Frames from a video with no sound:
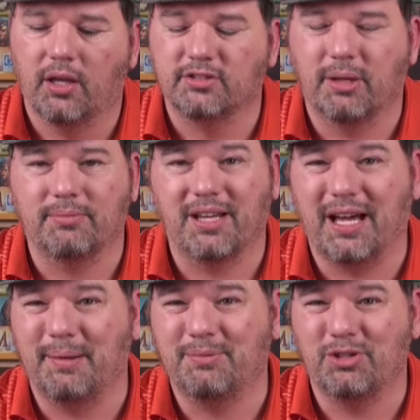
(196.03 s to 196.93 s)

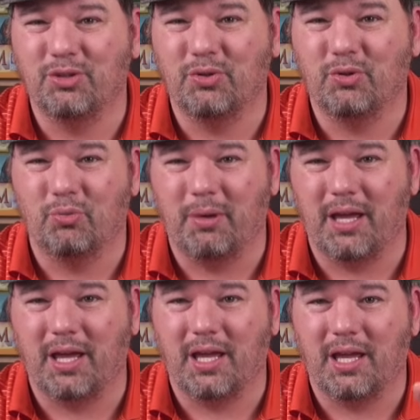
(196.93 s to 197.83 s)
sometimes you
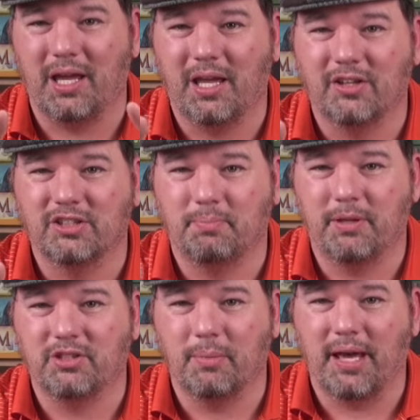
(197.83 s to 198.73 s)
may
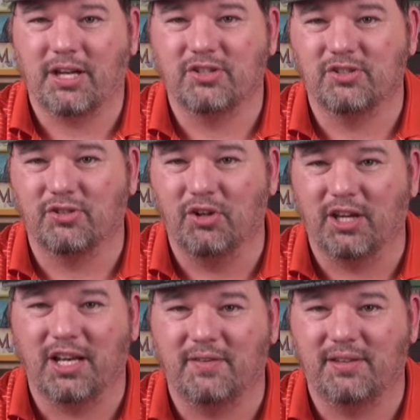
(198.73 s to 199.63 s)
spend some actions to
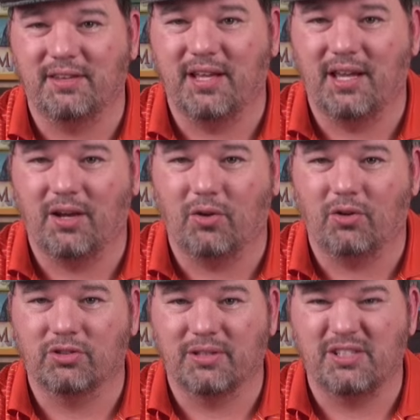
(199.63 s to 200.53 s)
look at everything,
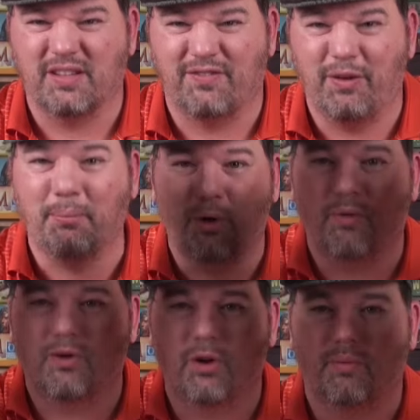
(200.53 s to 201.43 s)
or sometimes you just flip them
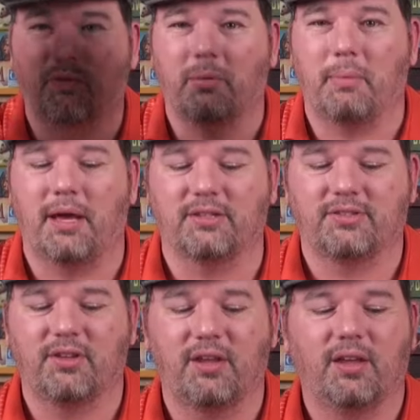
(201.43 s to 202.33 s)
over and hope for the
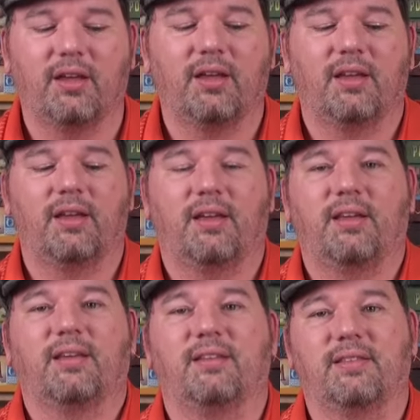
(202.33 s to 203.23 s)
best.
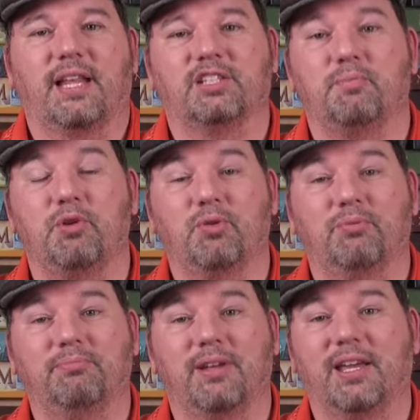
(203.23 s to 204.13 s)
That's
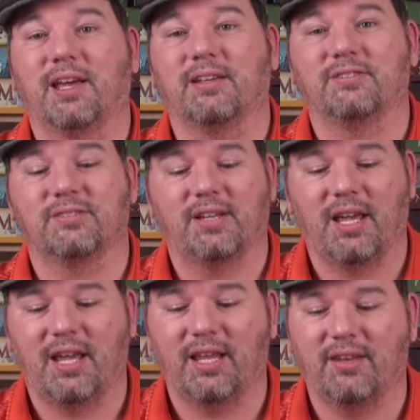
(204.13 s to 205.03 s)
Mule, I guess.
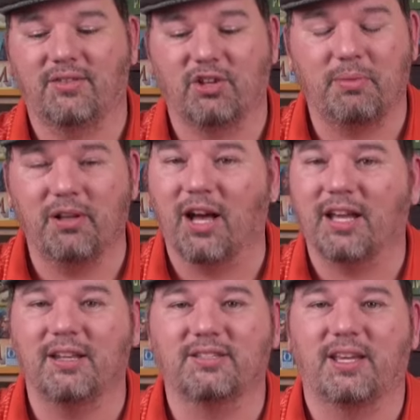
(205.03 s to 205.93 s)
And there's going to be
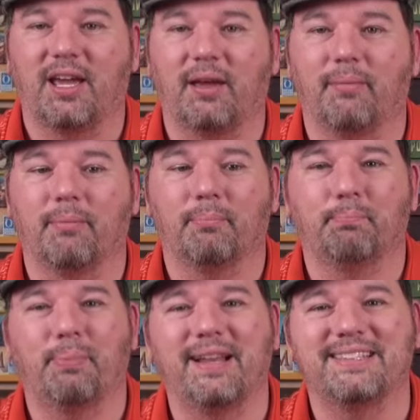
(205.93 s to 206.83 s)
luck in this game,
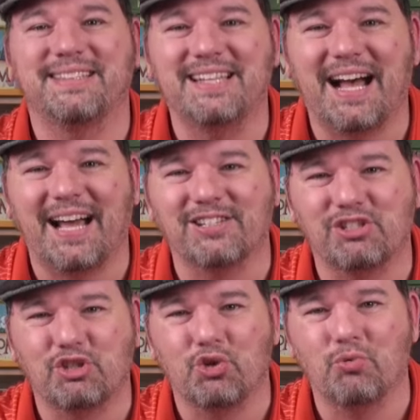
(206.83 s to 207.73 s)
but it's
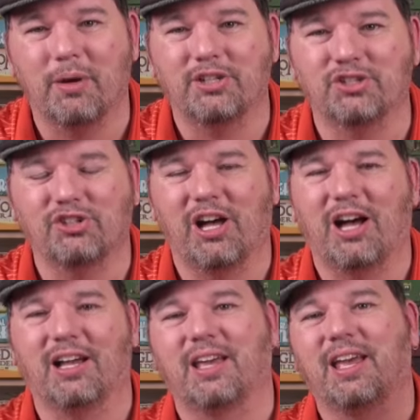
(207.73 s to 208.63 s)
not too much
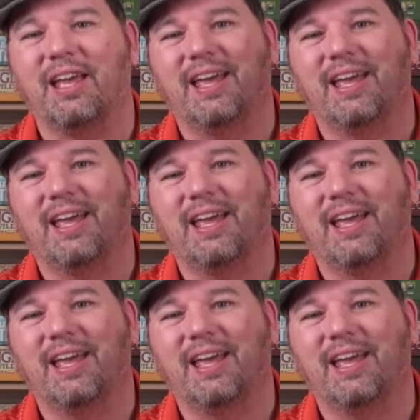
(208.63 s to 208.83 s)
luck.